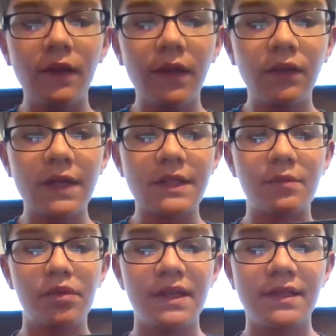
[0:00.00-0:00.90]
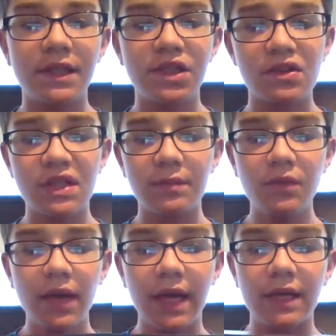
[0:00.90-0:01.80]
The classic PlayStation
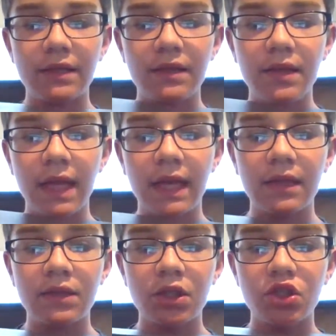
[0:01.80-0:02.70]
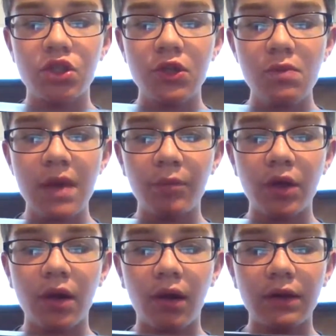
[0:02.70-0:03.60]
symbol and two
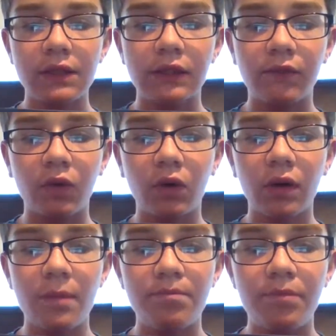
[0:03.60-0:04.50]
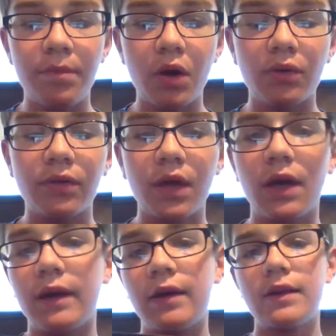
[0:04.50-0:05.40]
memory cards for both
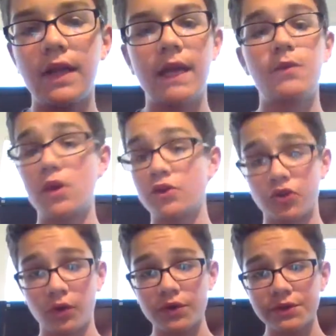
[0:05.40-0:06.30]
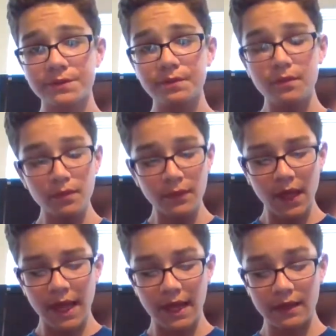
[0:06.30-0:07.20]
game controllers.
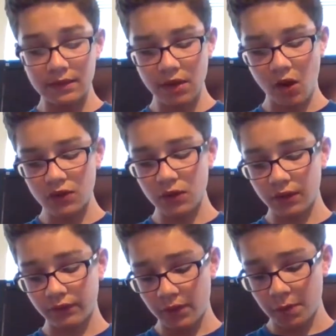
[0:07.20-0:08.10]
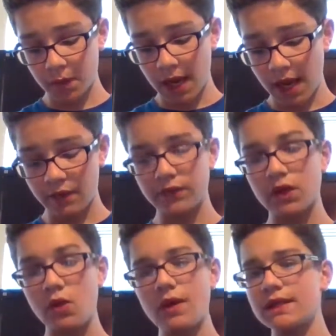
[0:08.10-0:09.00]
And also on the front, we have
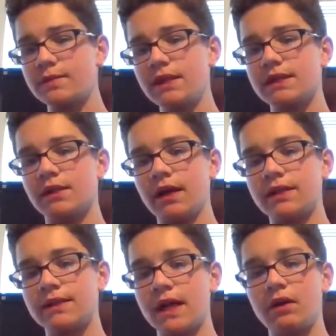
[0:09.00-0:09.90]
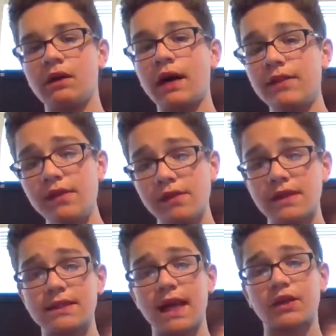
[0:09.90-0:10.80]
USB slots. Now, I think
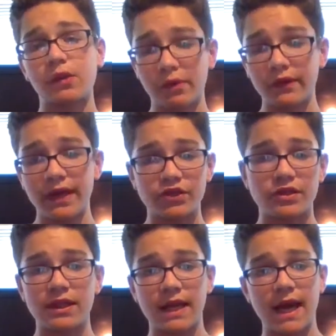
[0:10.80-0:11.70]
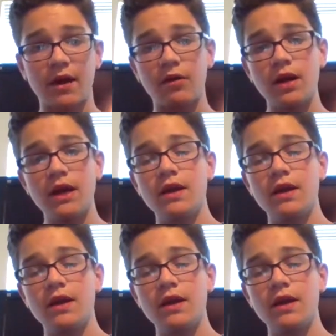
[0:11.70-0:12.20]
this is actually really interesting how